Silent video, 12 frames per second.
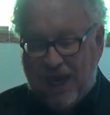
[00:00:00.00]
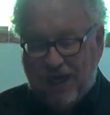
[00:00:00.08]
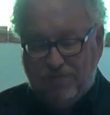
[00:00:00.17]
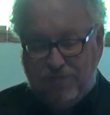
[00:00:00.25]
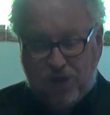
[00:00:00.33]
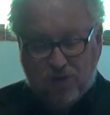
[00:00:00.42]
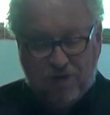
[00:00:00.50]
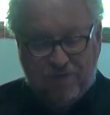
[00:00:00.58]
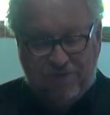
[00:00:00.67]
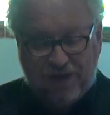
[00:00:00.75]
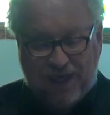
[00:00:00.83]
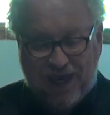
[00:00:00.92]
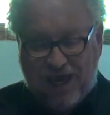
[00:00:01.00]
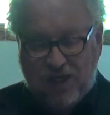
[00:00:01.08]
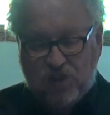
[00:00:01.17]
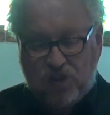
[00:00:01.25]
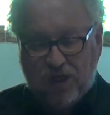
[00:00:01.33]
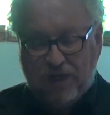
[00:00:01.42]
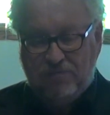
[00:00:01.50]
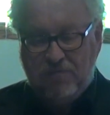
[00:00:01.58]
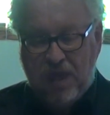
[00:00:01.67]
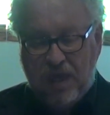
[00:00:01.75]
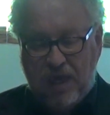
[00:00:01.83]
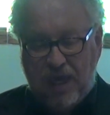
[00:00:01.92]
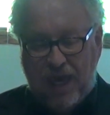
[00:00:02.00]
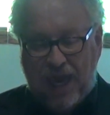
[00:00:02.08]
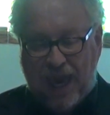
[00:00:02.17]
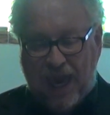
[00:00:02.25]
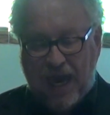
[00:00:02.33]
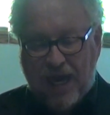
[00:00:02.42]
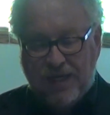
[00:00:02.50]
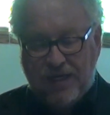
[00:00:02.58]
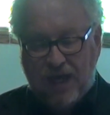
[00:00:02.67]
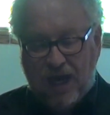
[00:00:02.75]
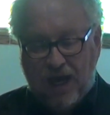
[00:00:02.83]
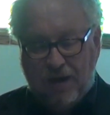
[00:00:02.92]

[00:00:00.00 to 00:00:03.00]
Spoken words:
and purification. And